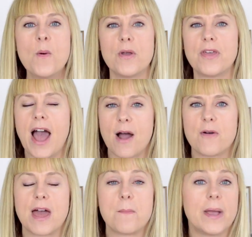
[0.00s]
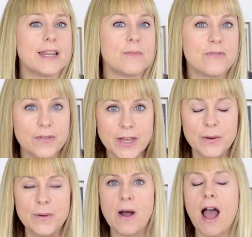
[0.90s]
with how that made him
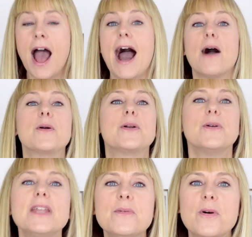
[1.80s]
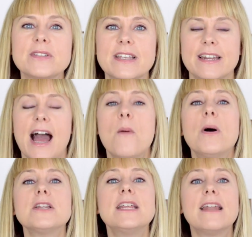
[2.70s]
feel, how good he was at it, how
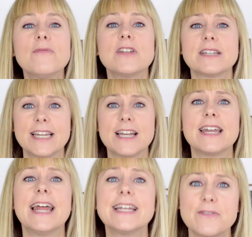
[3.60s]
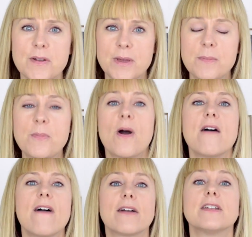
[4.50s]
much he loved actually connecting with people
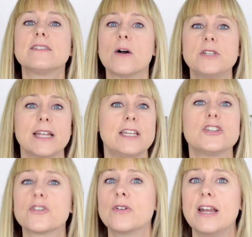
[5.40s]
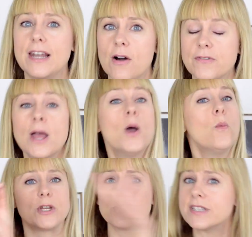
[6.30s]
around a subject he truly loved,
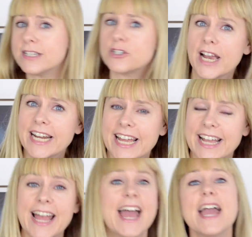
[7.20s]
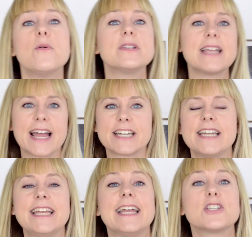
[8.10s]
which wasn't trading, it was
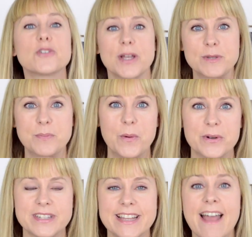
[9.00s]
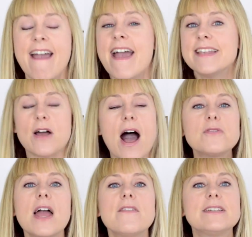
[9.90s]
actually extreme sports. So
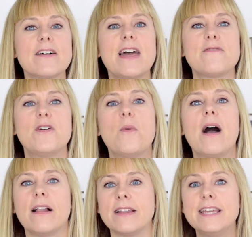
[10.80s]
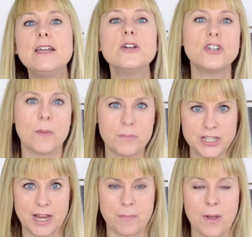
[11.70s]
after having done that for a while, he could jump
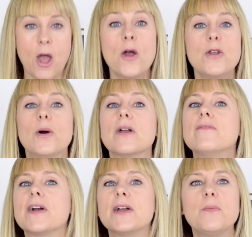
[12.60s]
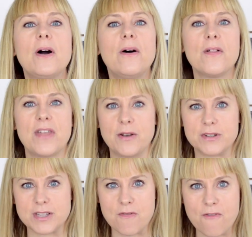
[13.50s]
ship knowing very well that it
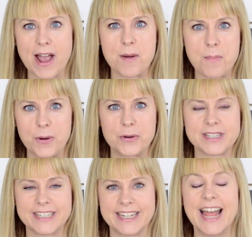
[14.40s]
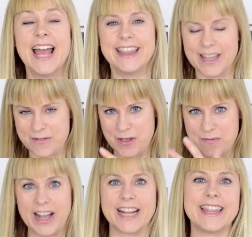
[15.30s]
was the right person, the
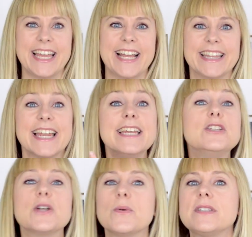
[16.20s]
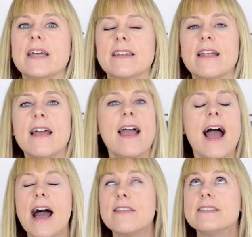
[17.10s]
right thing that he'd chosen.
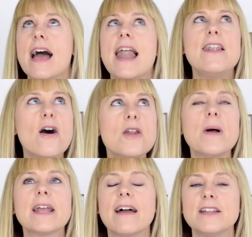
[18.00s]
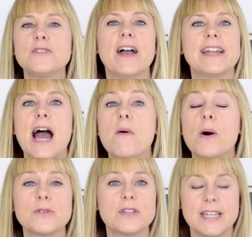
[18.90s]
A lot of my clients right now are
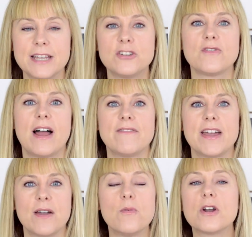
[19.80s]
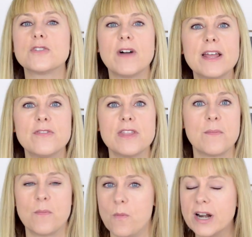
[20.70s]
also test driving what is right for
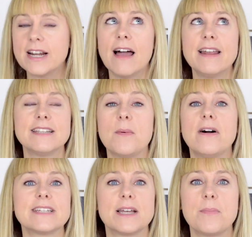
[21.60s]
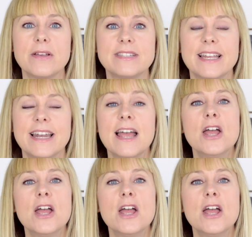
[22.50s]
them. One client is a marketing person.